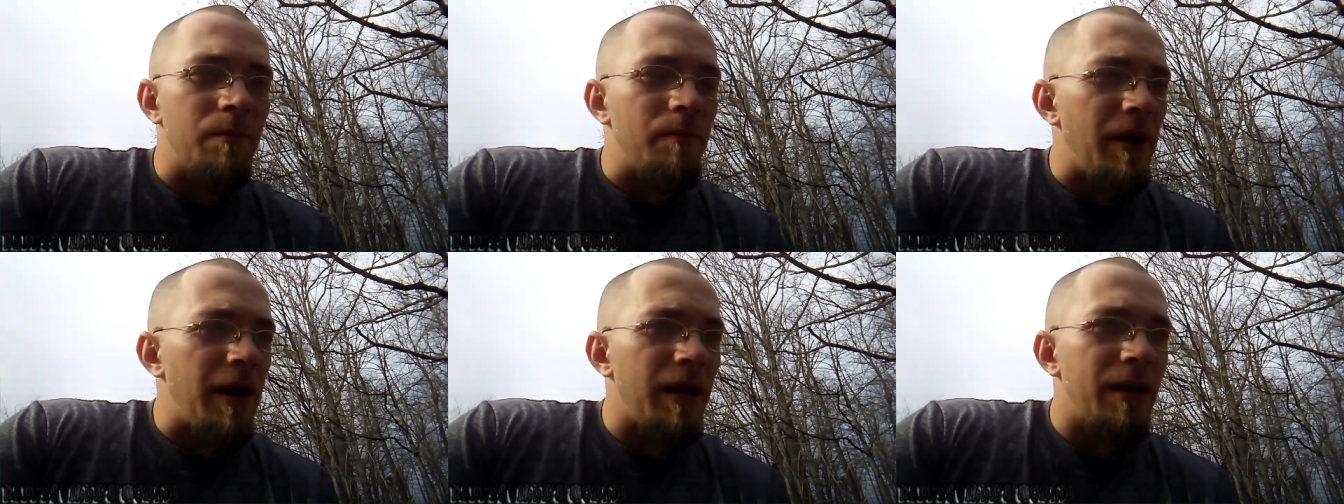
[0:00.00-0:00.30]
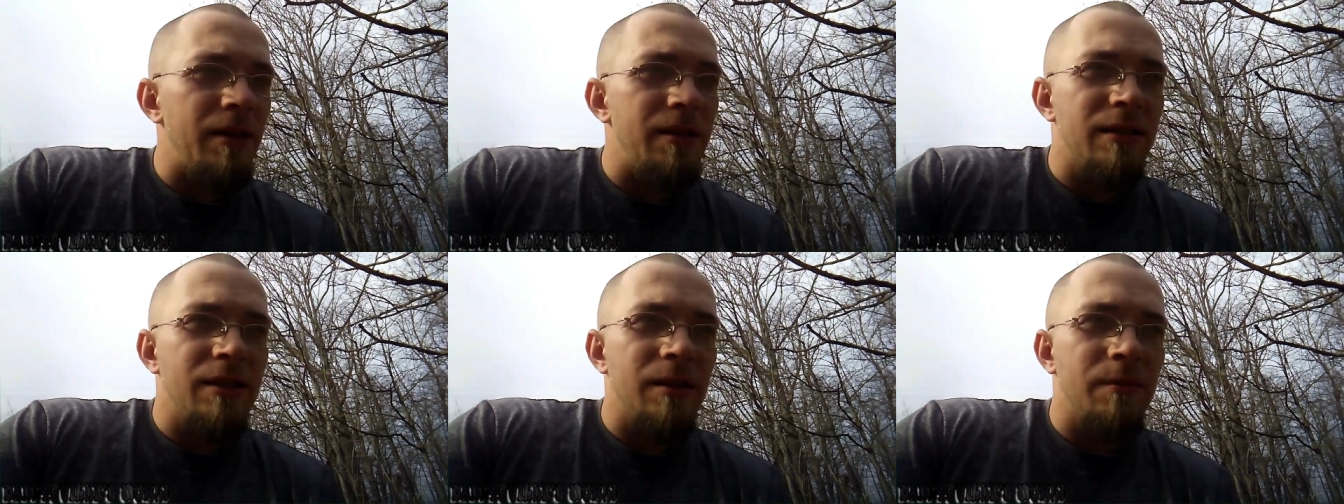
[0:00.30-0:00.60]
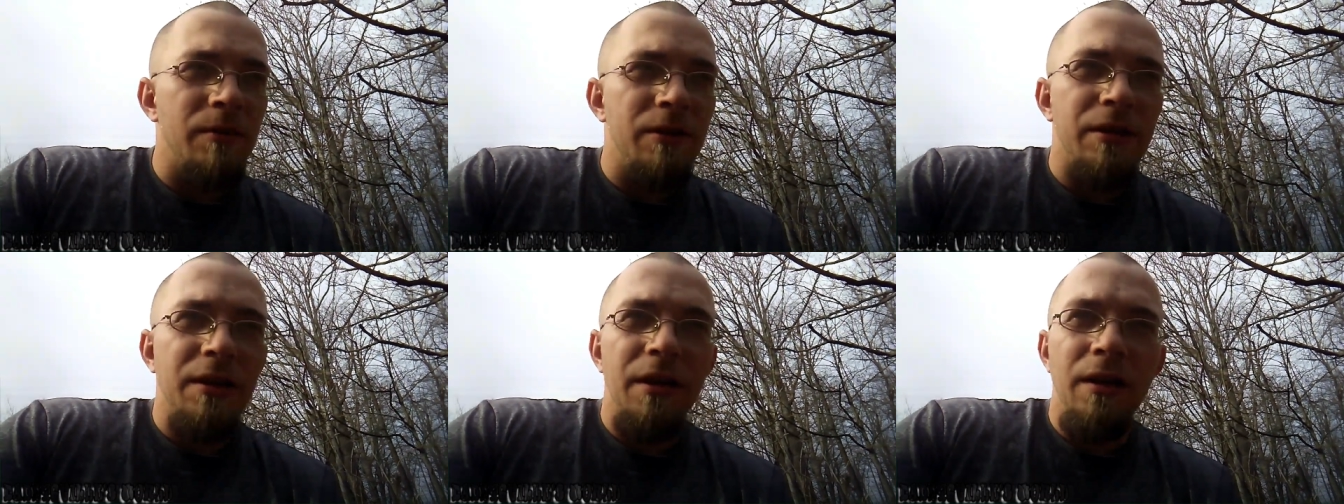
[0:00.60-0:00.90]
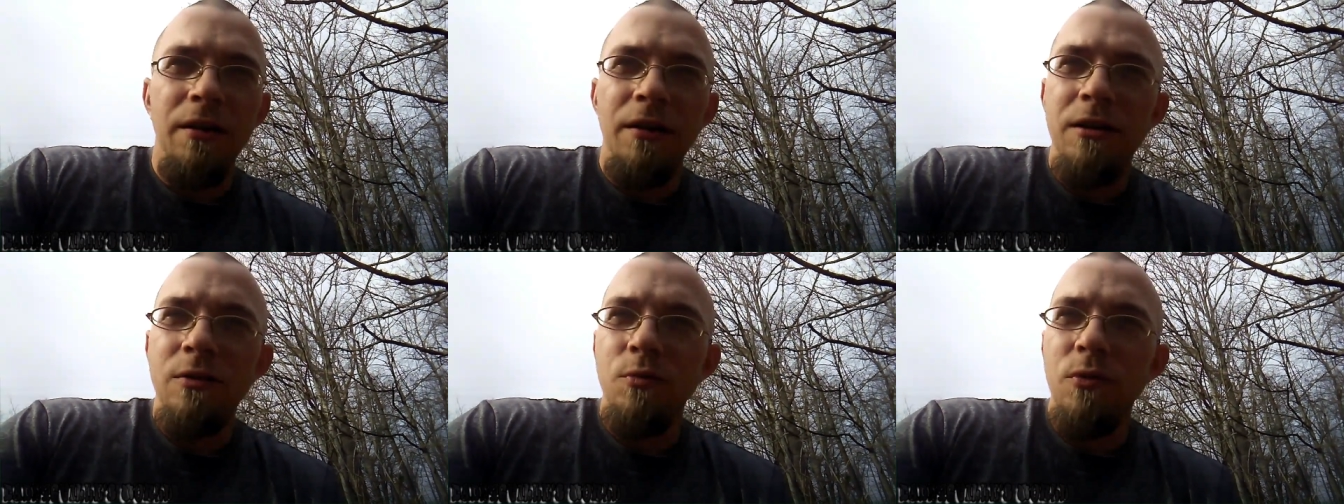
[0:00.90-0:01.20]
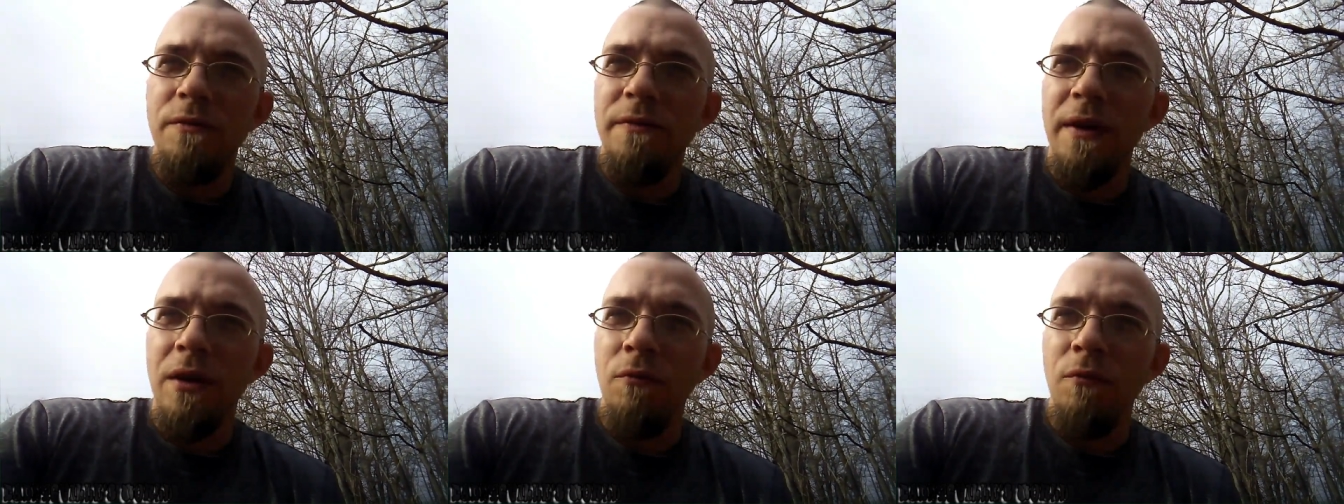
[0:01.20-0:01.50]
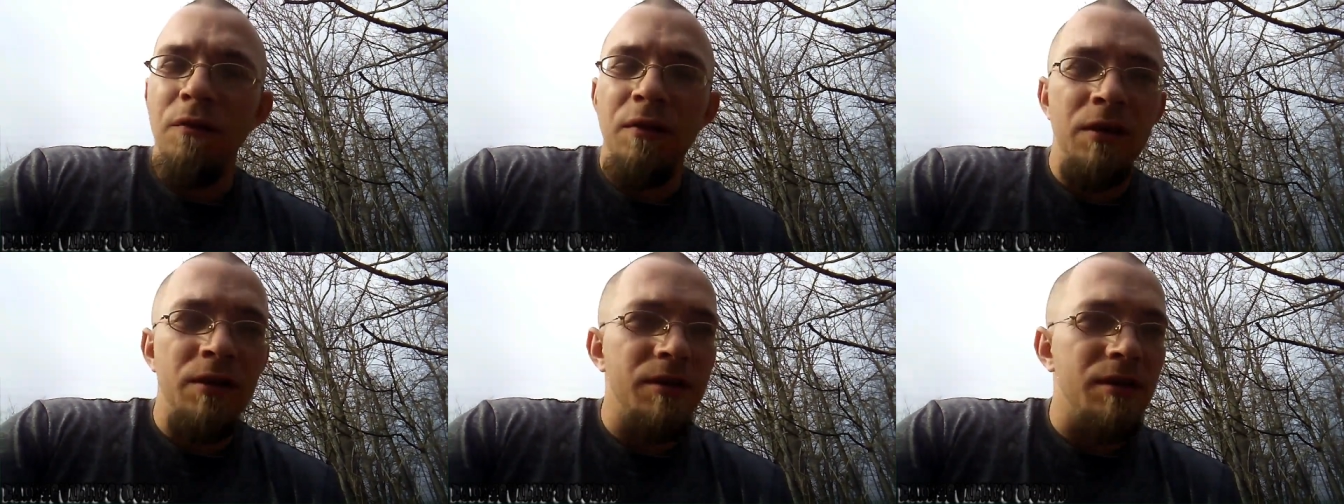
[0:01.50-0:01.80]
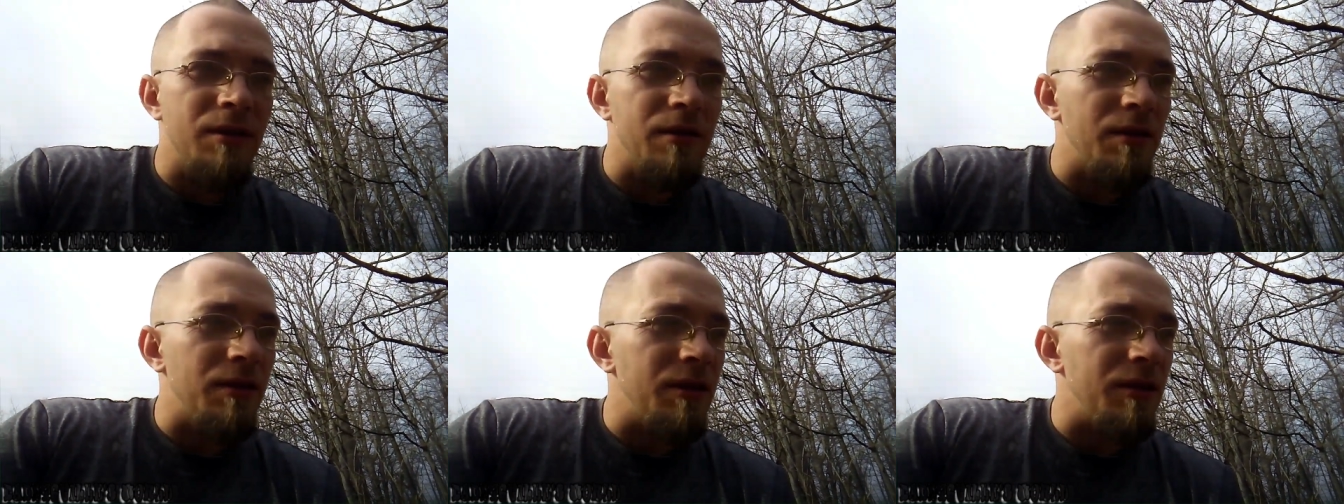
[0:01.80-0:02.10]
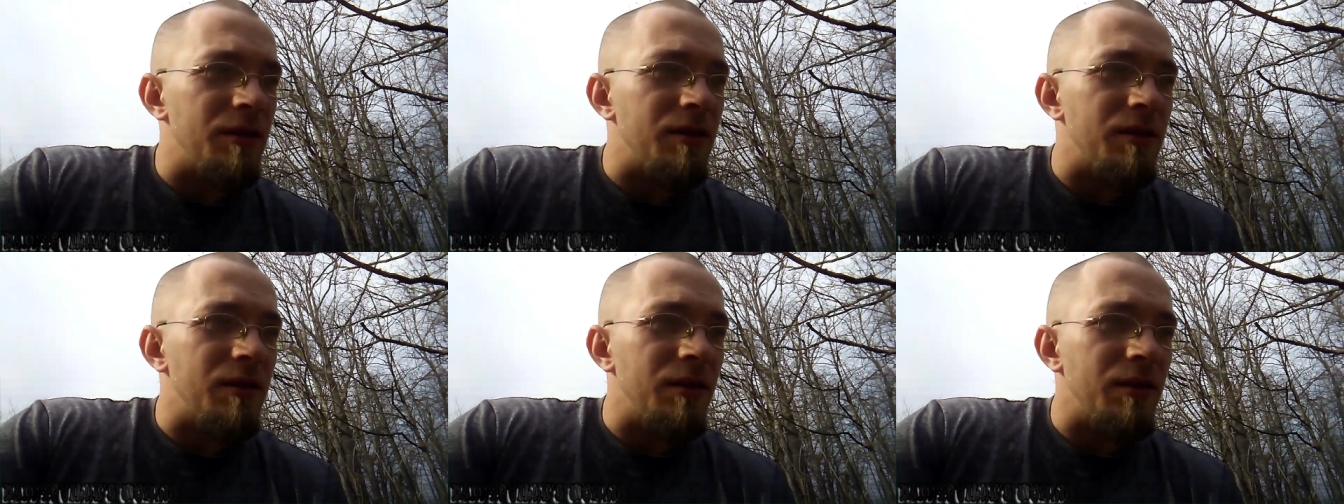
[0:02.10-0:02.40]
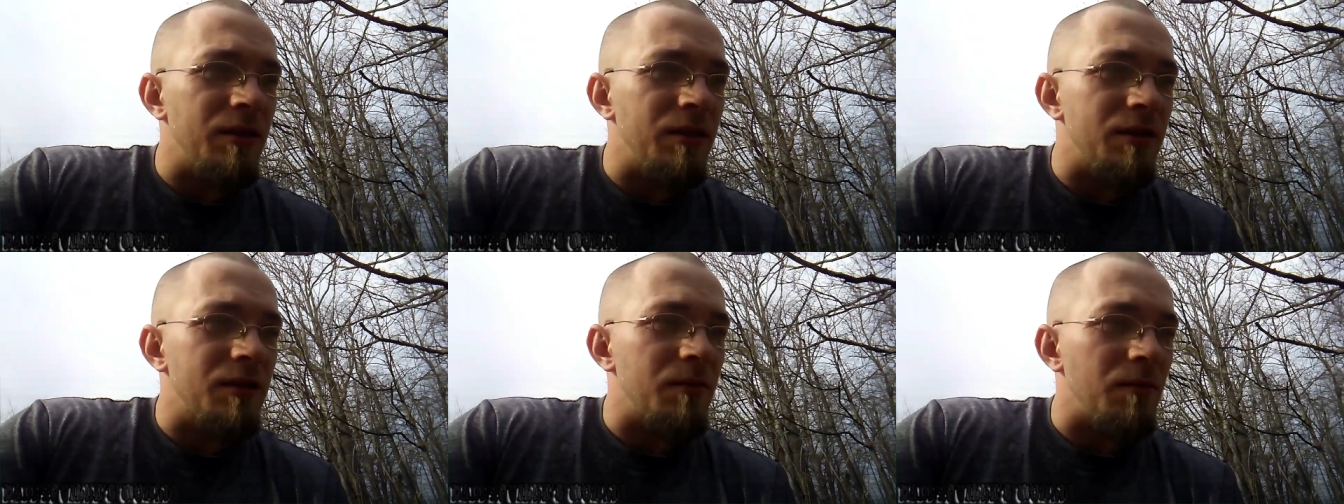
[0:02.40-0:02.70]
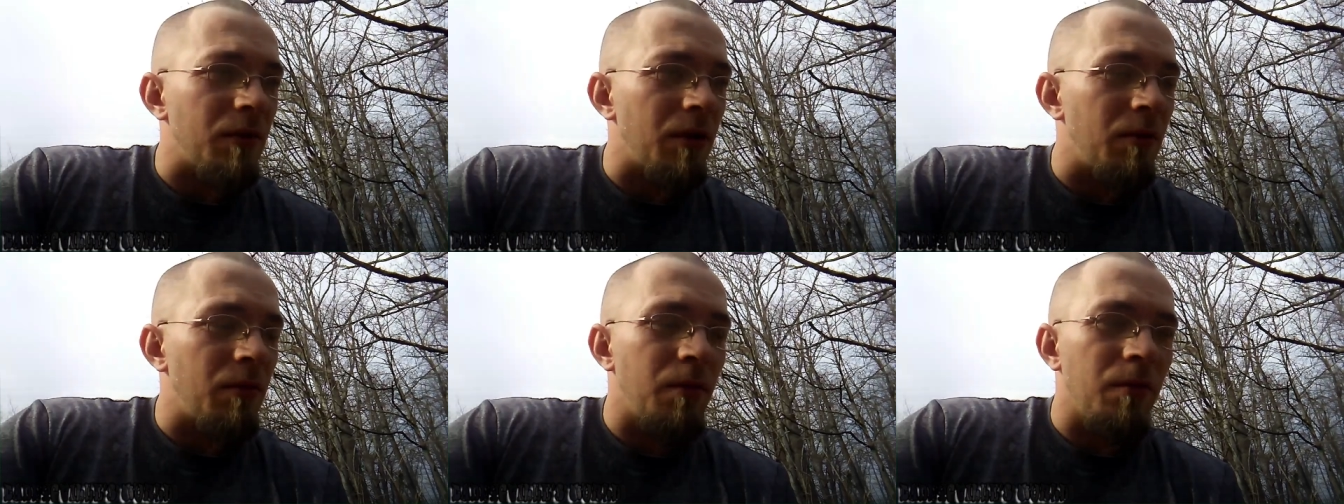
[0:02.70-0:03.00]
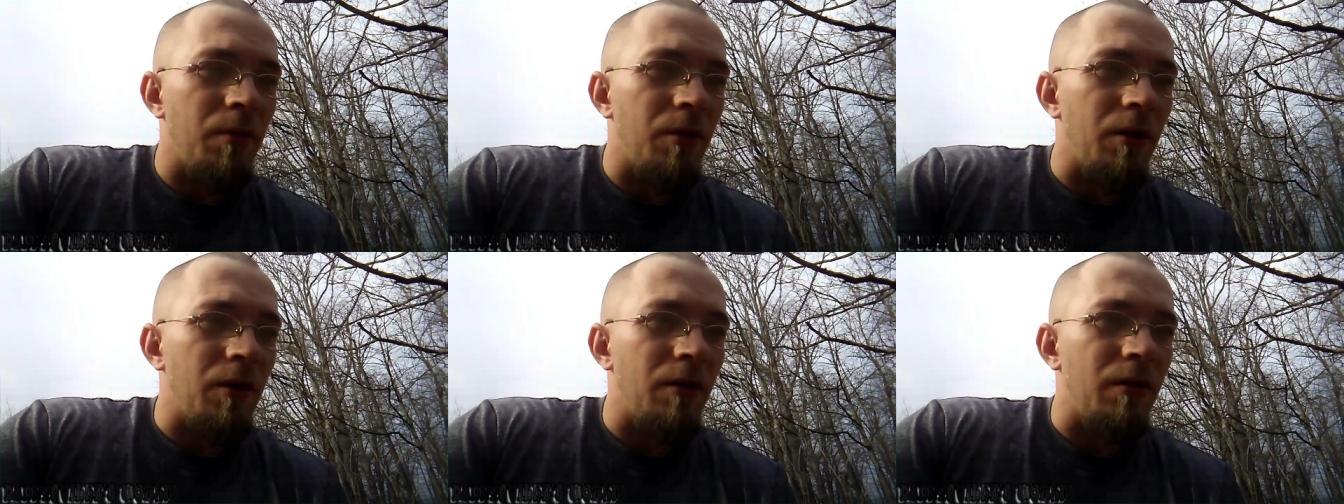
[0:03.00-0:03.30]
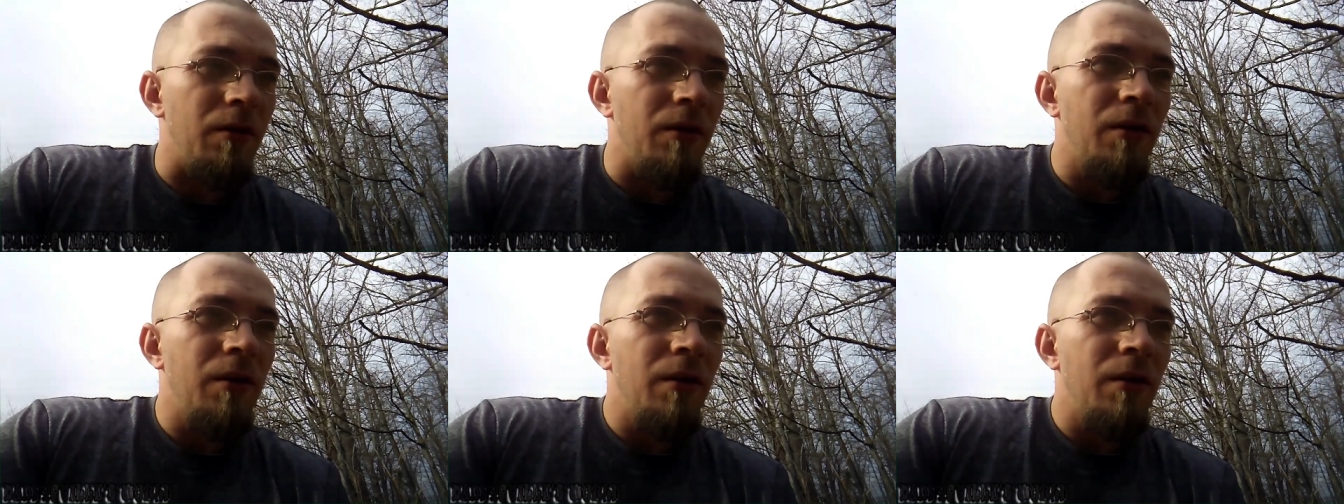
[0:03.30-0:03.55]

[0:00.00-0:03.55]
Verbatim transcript: abandoned cemeteries, we found this and this and this, blah blah blah.